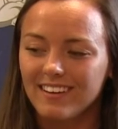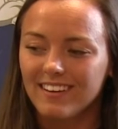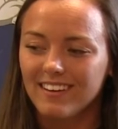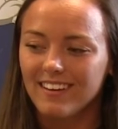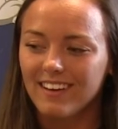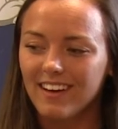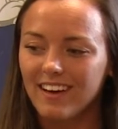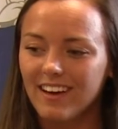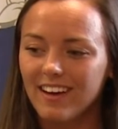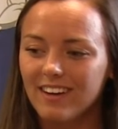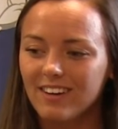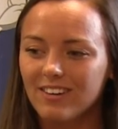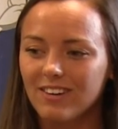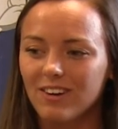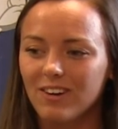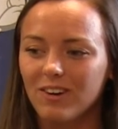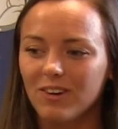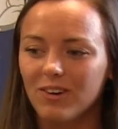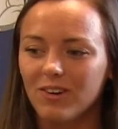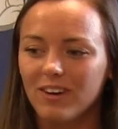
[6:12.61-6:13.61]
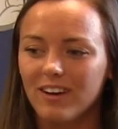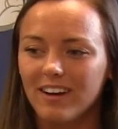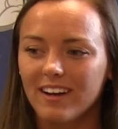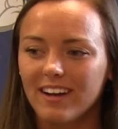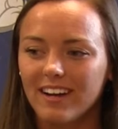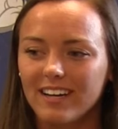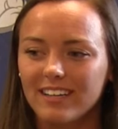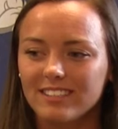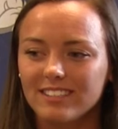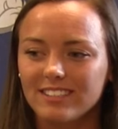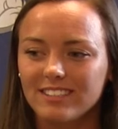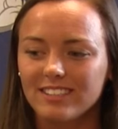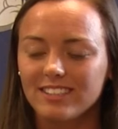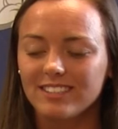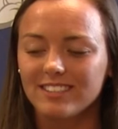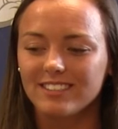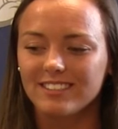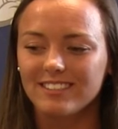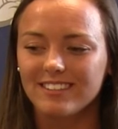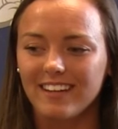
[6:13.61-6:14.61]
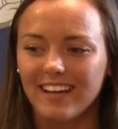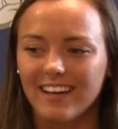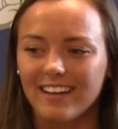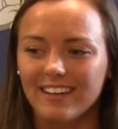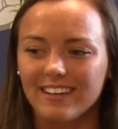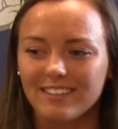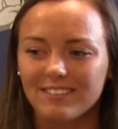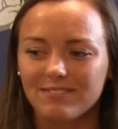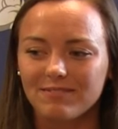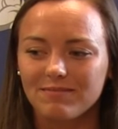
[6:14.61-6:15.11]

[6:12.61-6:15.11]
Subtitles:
Yeah, I don't know. I guess just like